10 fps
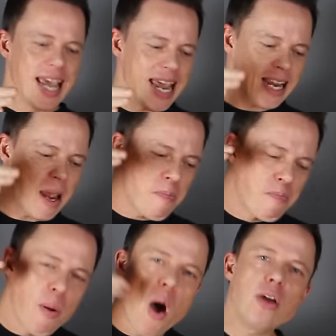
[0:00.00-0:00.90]

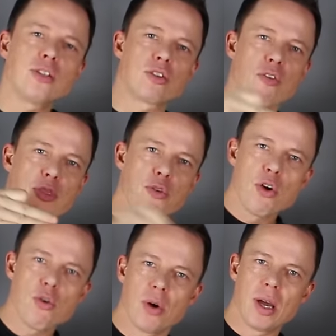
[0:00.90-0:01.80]
It burns
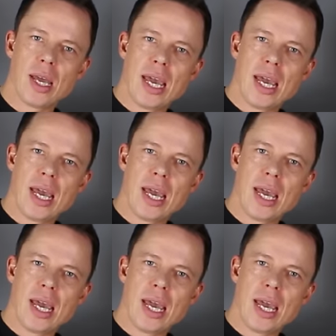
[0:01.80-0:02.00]
through.